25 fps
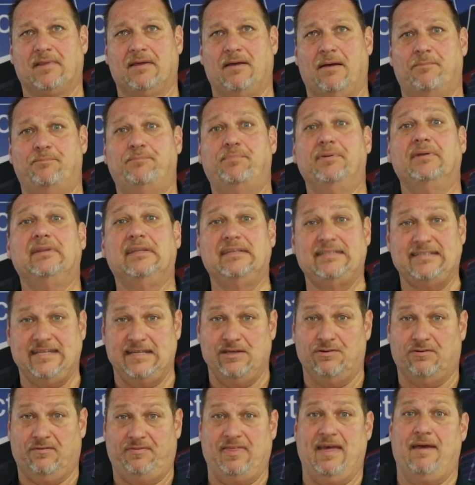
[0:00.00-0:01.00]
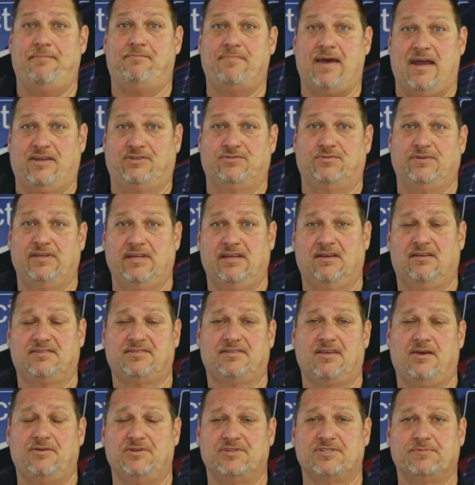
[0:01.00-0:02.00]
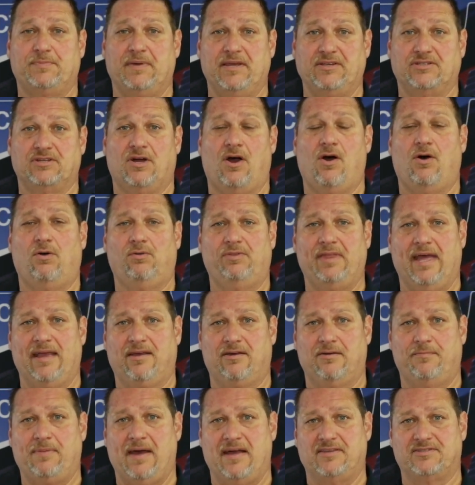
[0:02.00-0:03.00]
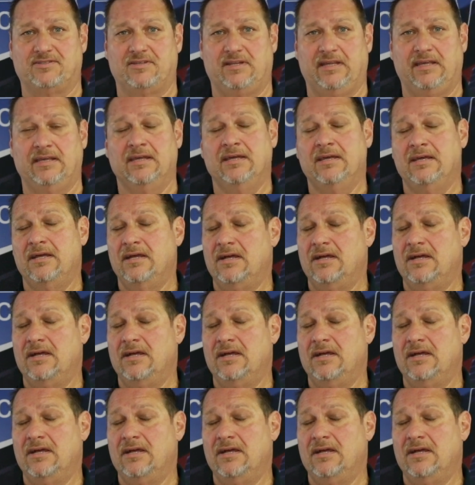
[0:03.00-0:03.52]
ability of that battery, so to speak, to hold that capacity.